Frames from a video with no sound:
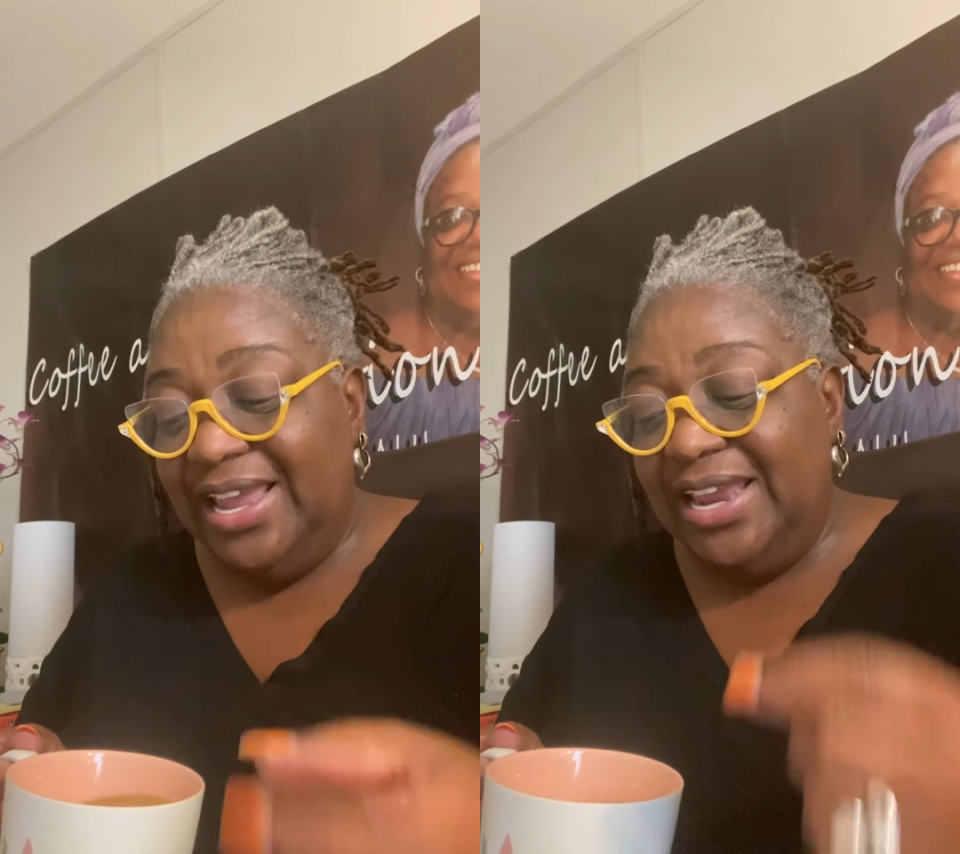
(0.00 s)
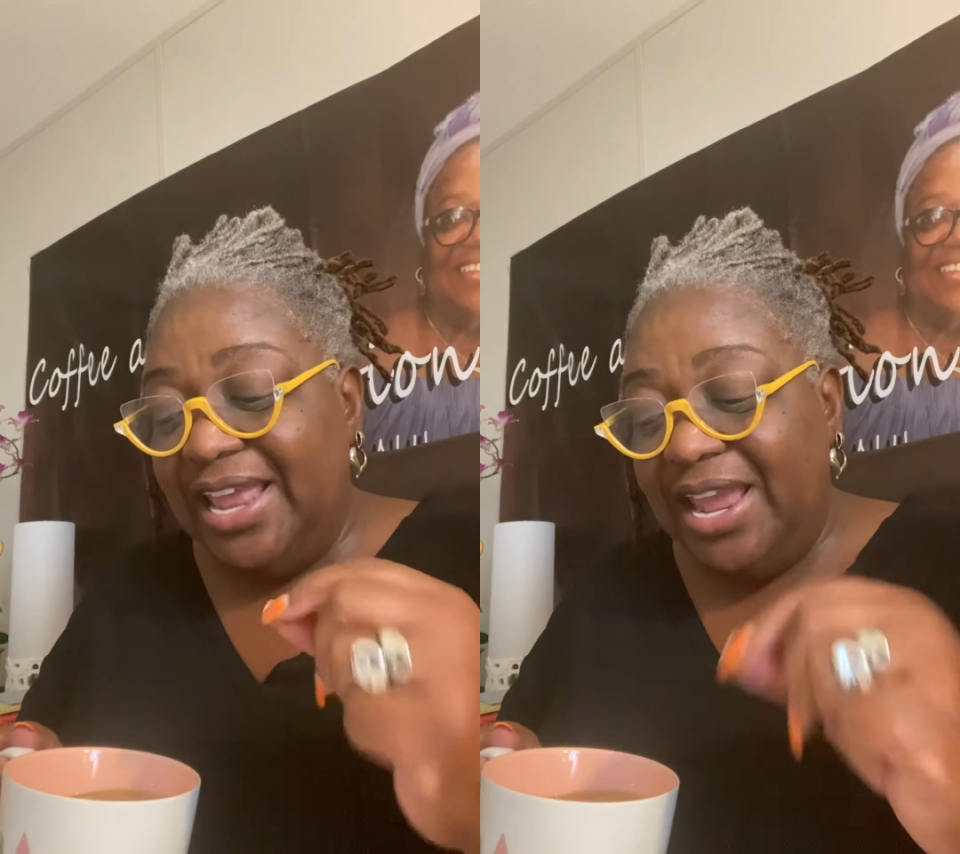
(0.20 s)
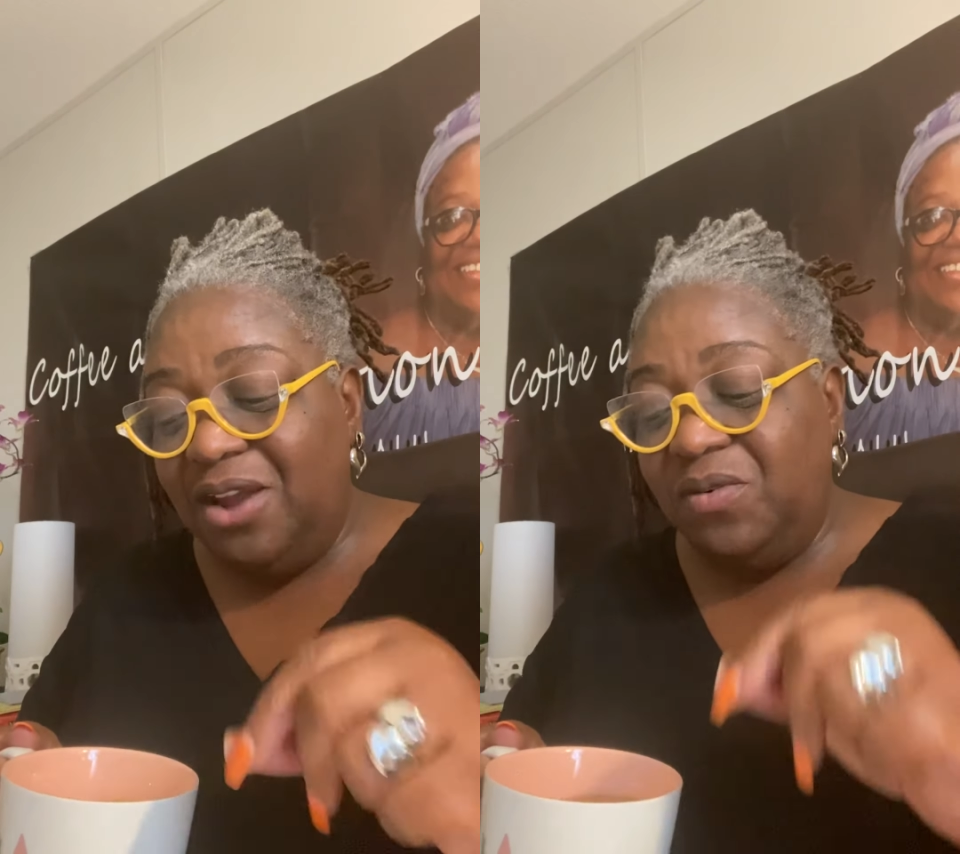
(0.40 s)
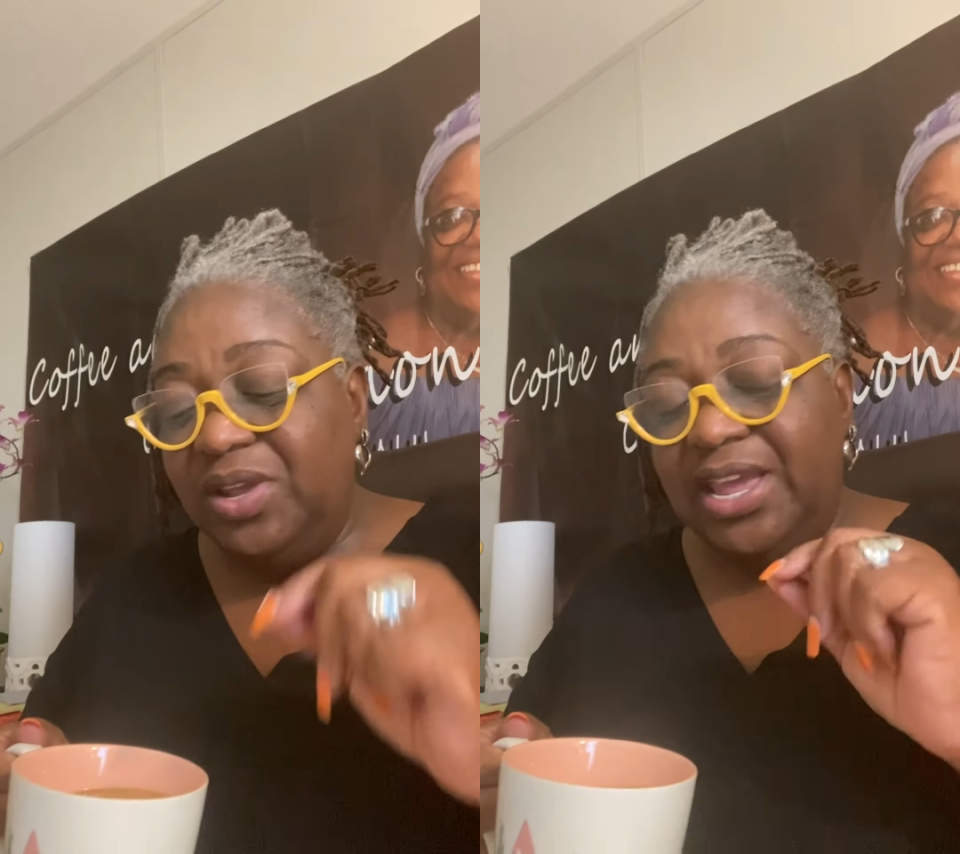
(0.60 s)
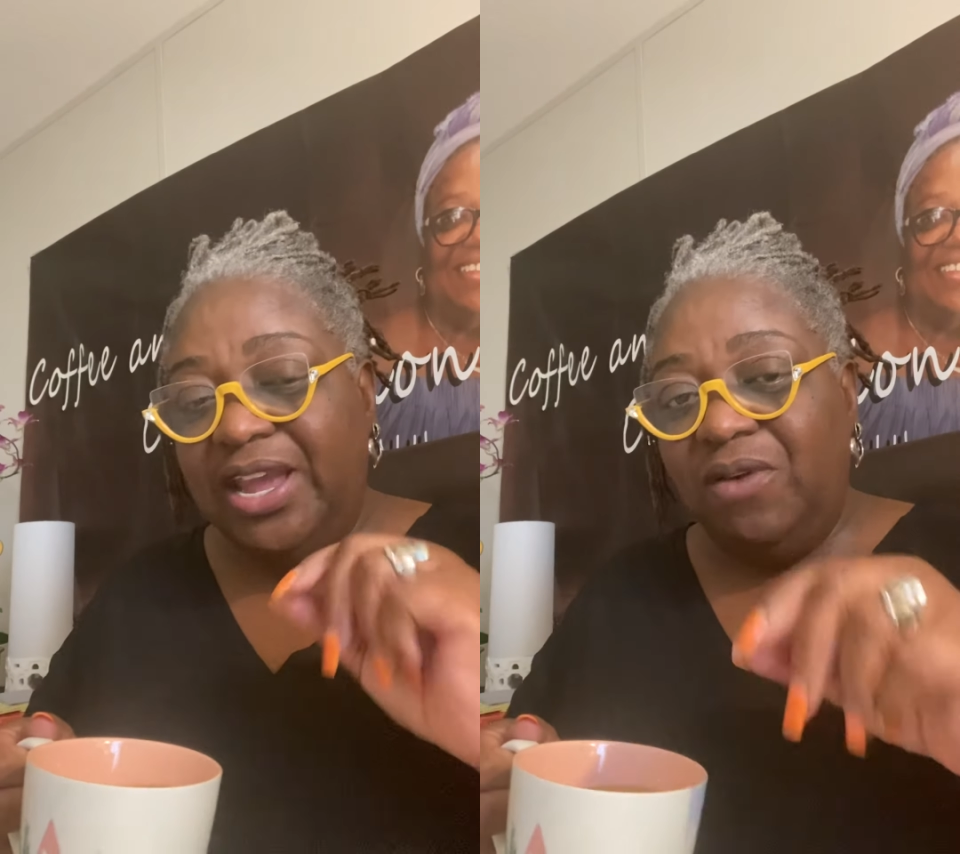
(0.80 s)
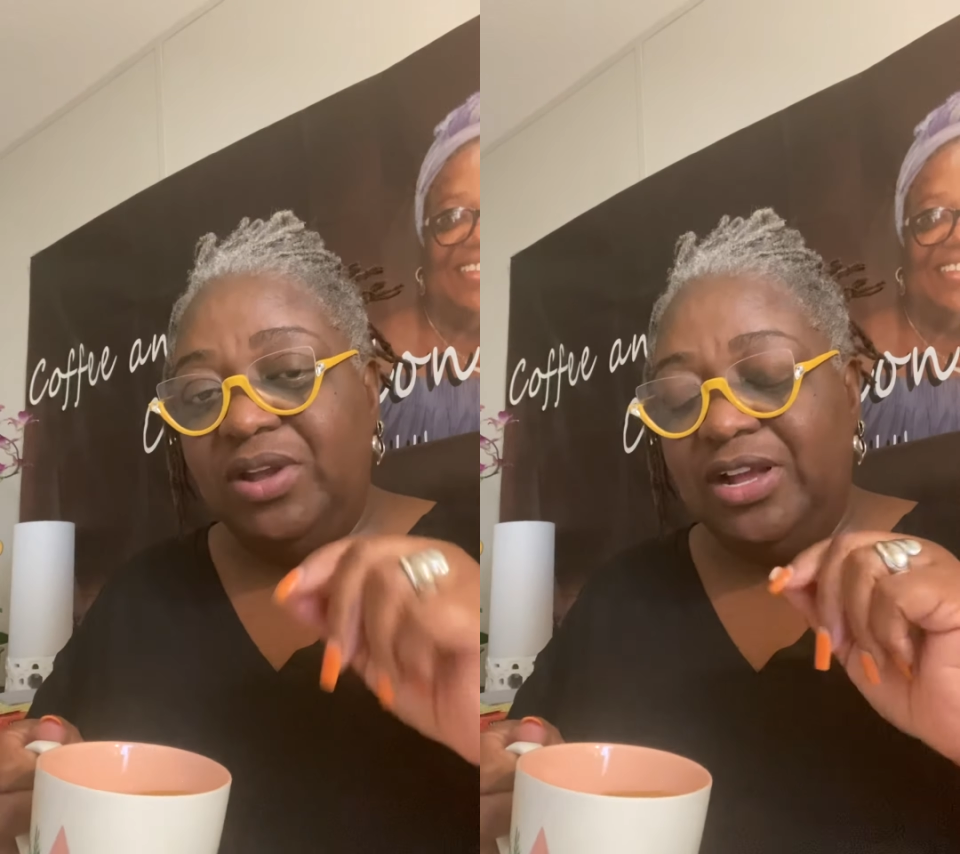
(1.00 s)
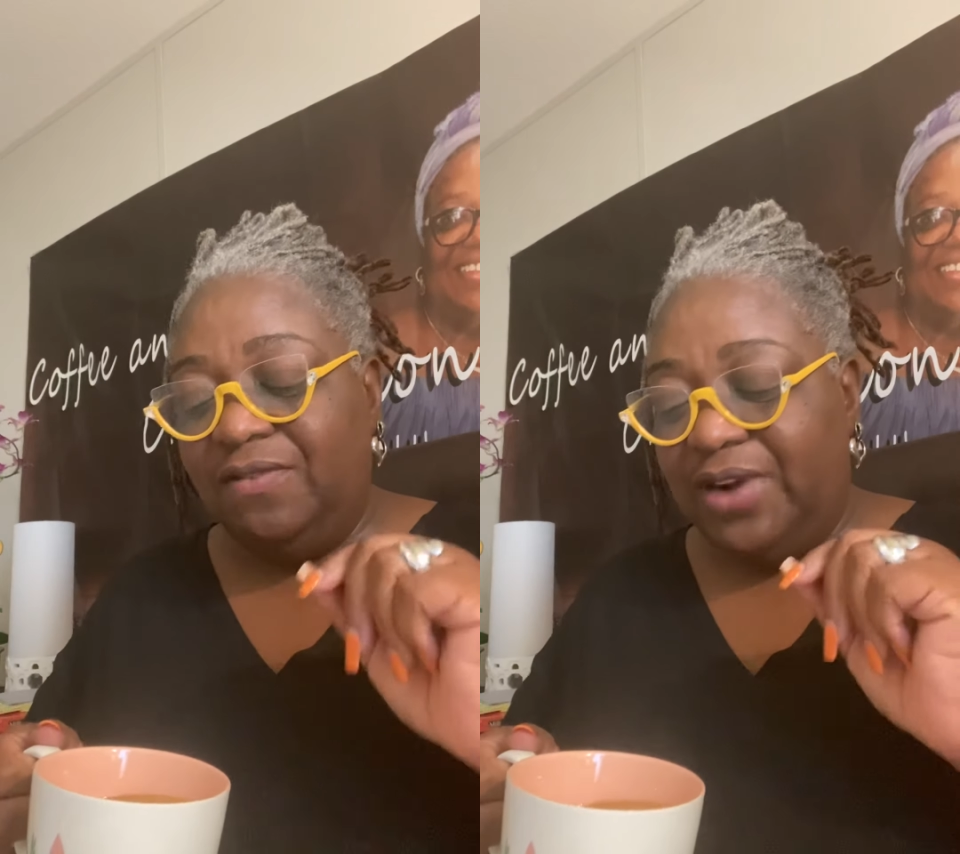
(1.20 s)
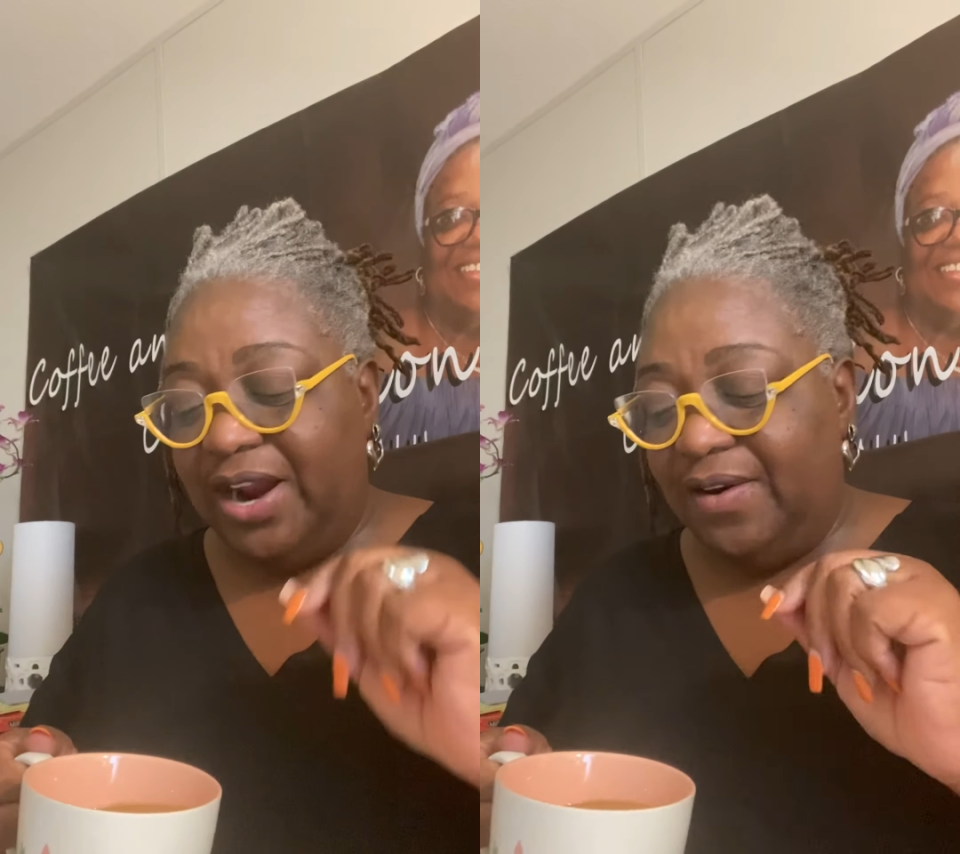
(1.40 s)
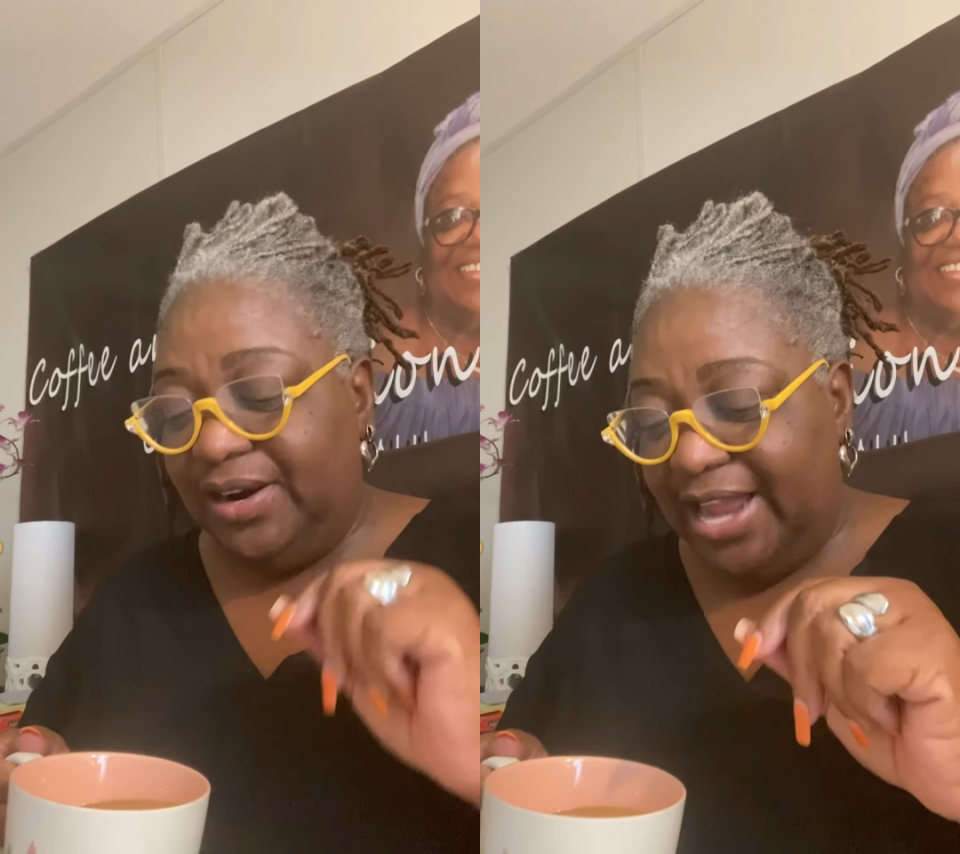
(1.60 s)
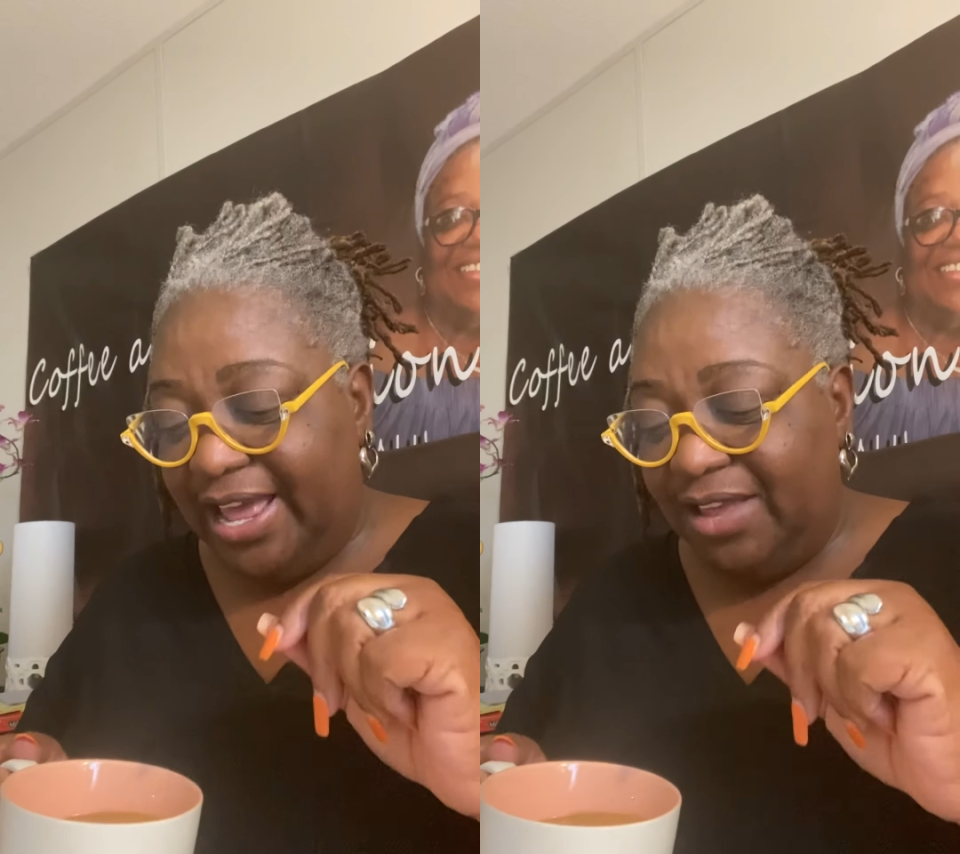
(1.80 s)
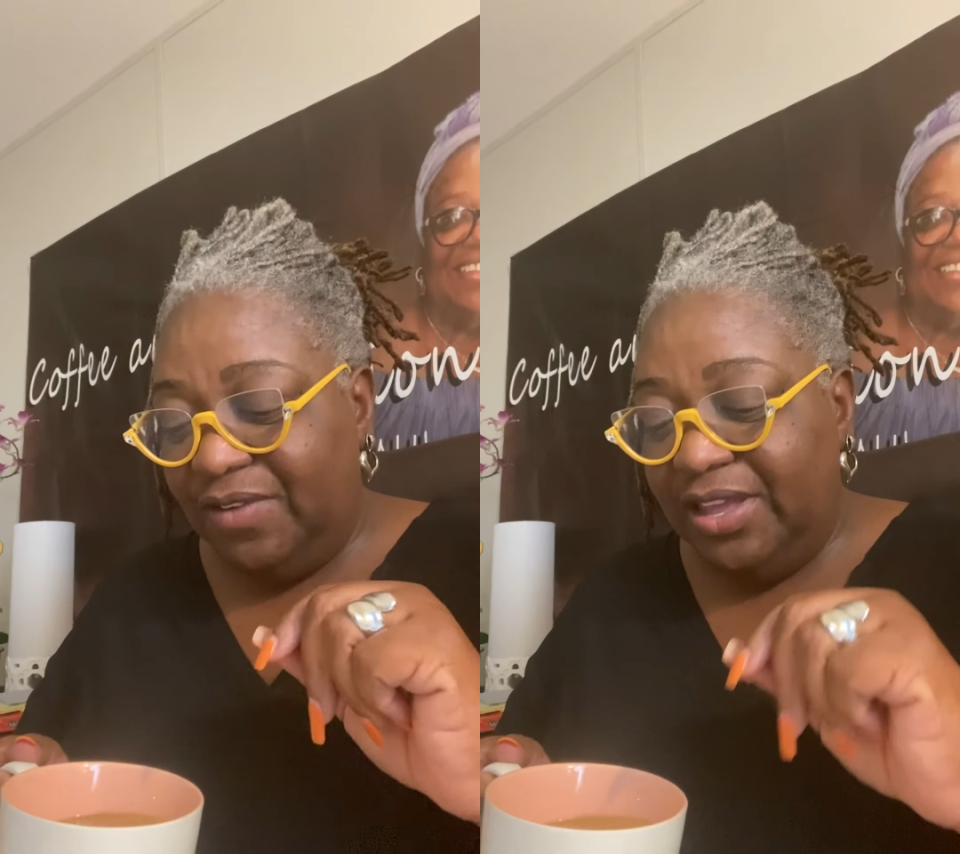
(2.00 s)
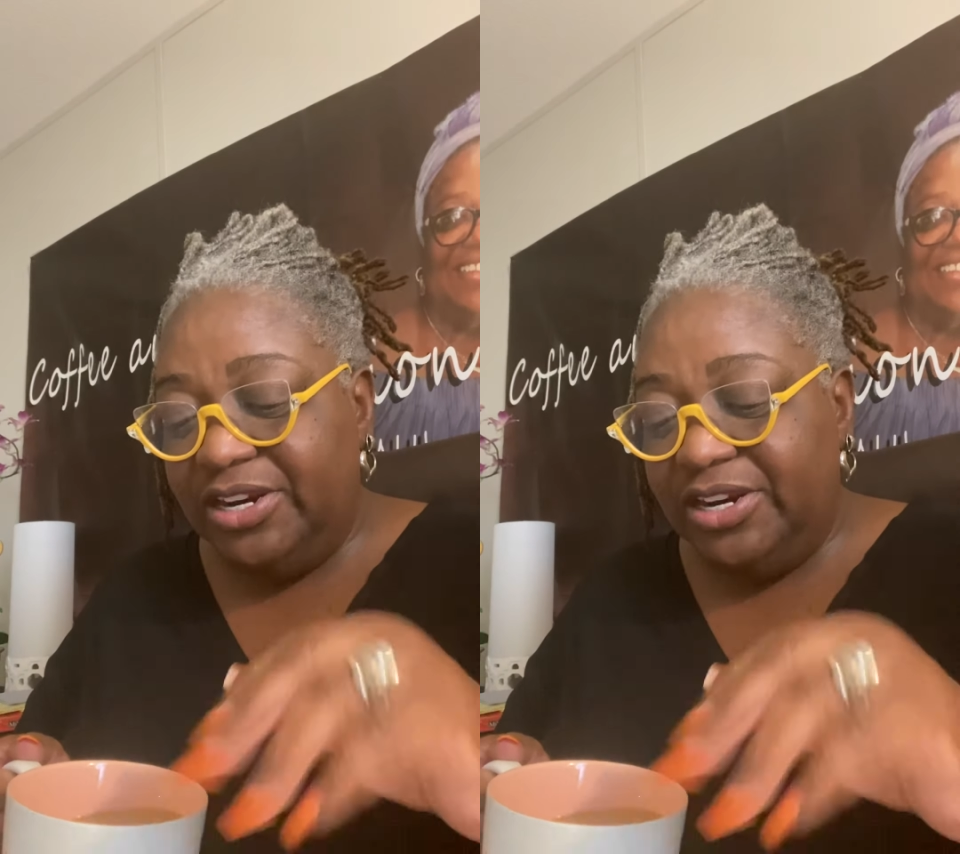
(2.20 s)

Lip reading: In every area of our life,